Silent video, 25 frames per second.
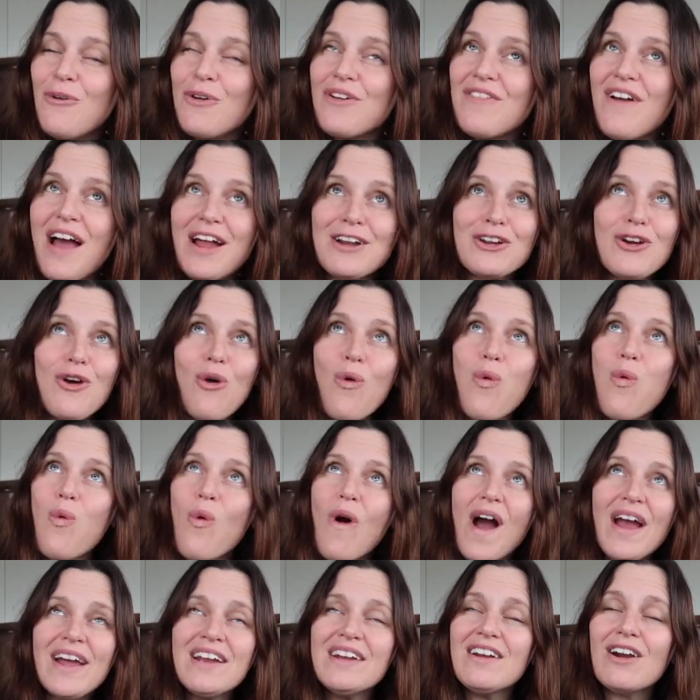We've had
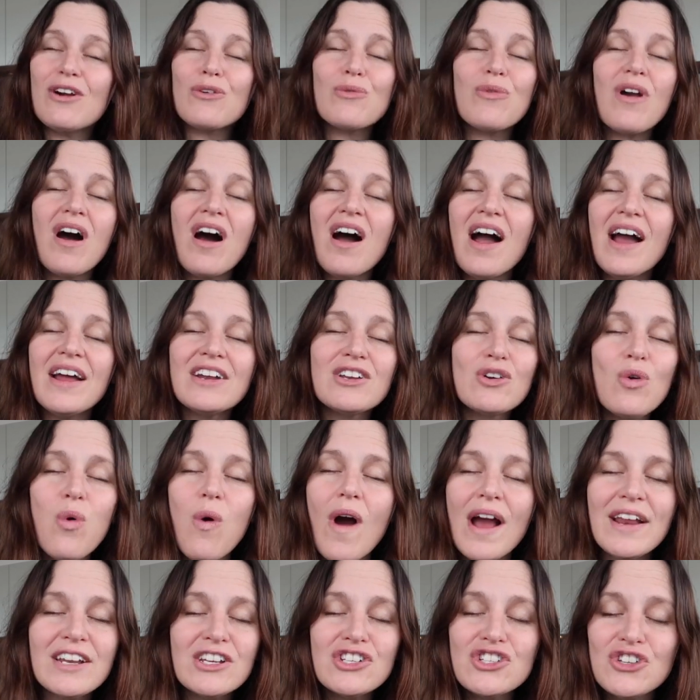quite a ride,
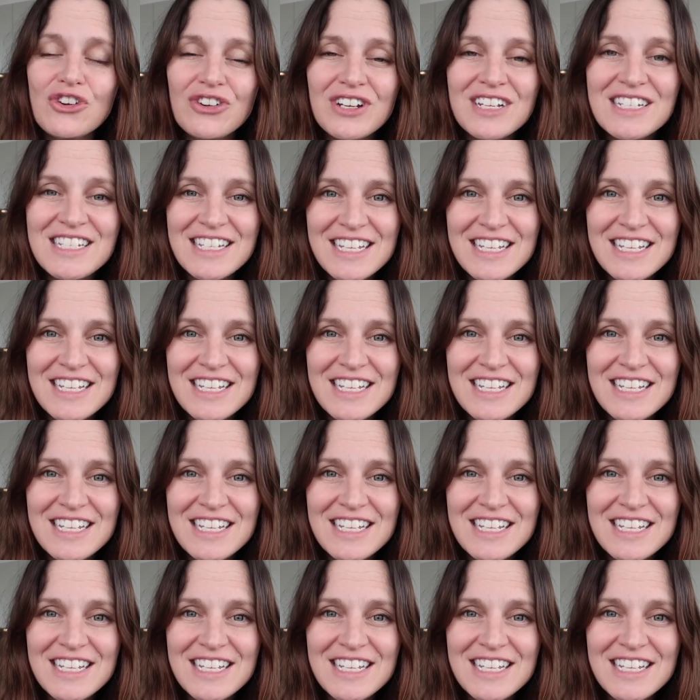quite a journey